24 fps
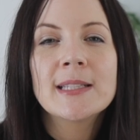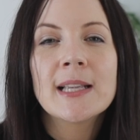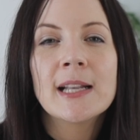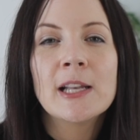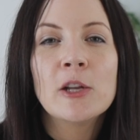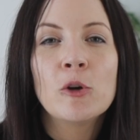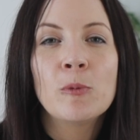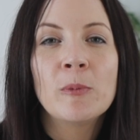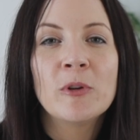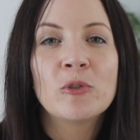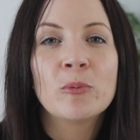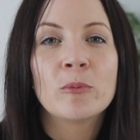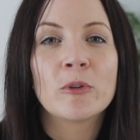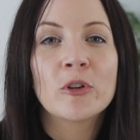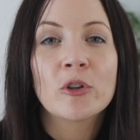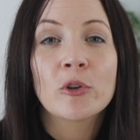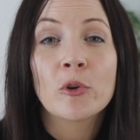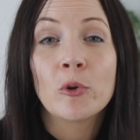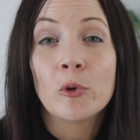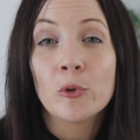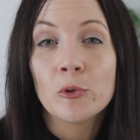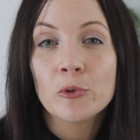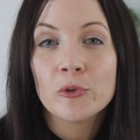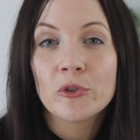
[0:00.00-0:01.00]
a little bit more
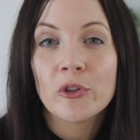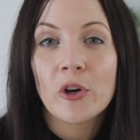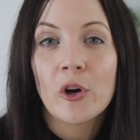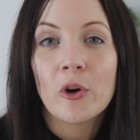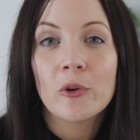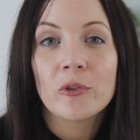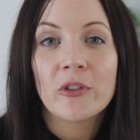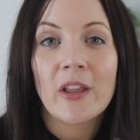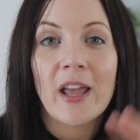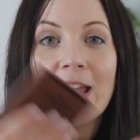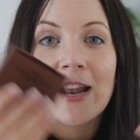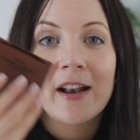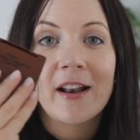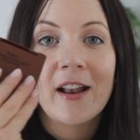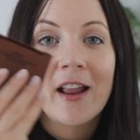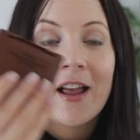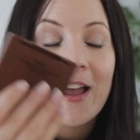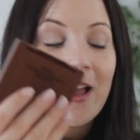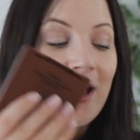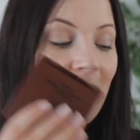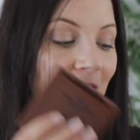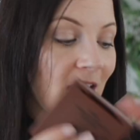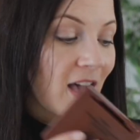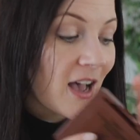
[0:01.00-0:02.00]
cool tone and
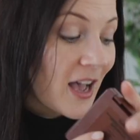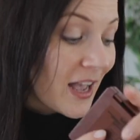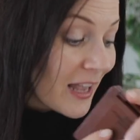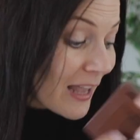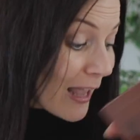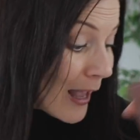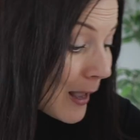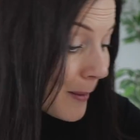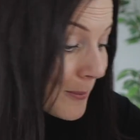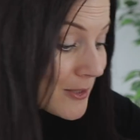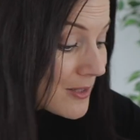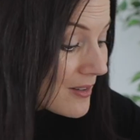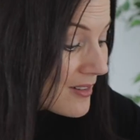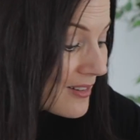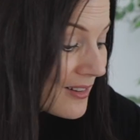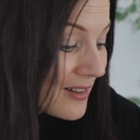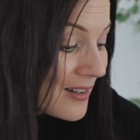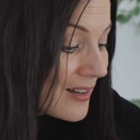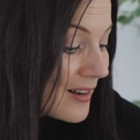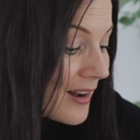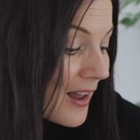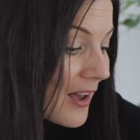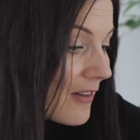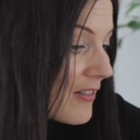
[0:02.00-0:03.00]
I
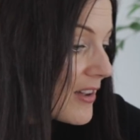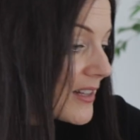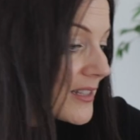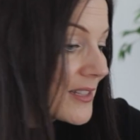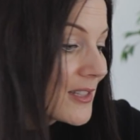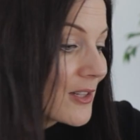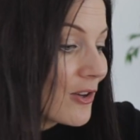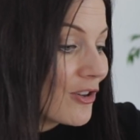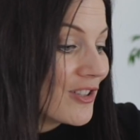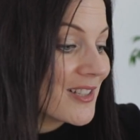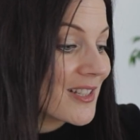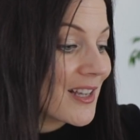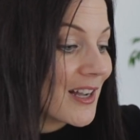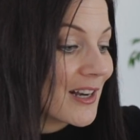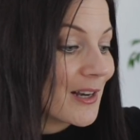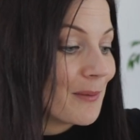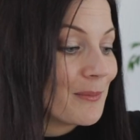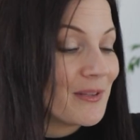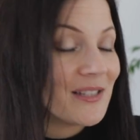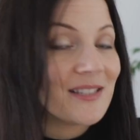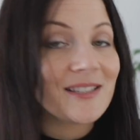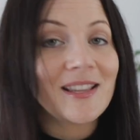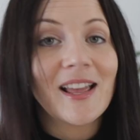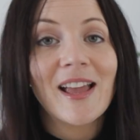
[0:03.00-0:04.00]
absolutely love it, so it's gonna
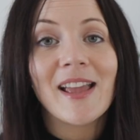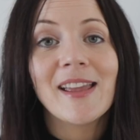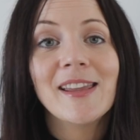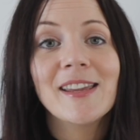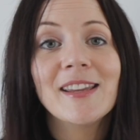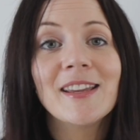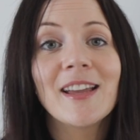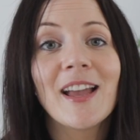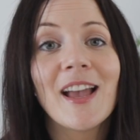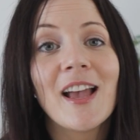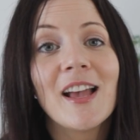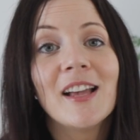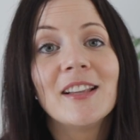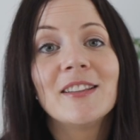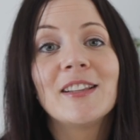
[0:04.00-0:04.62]
be staying.